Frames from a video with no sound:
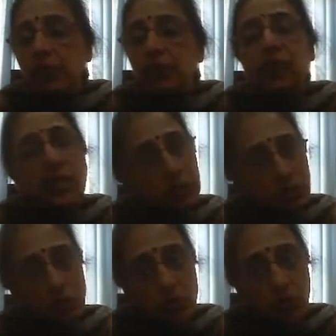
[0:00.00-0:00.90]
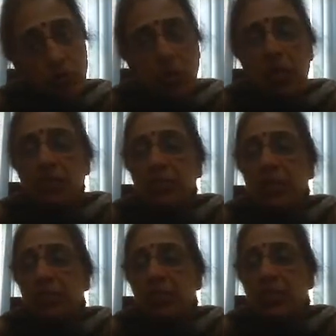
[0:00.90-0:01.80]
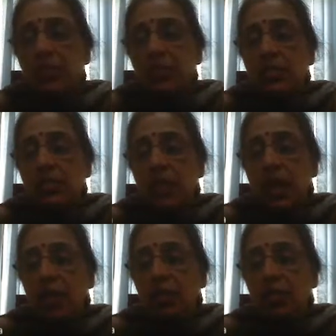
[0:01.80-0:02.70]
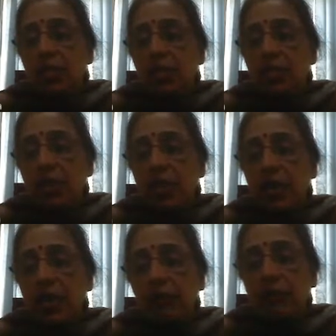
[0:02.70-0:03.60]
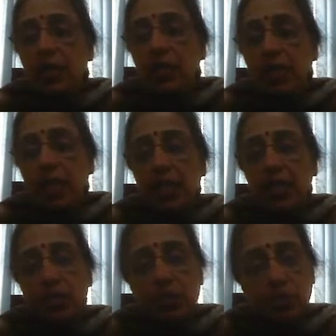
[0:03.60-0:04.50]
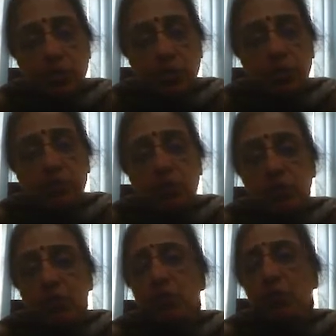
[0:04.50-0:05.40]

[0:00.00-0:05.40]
So that is also large. So that means this large is left again to the person who is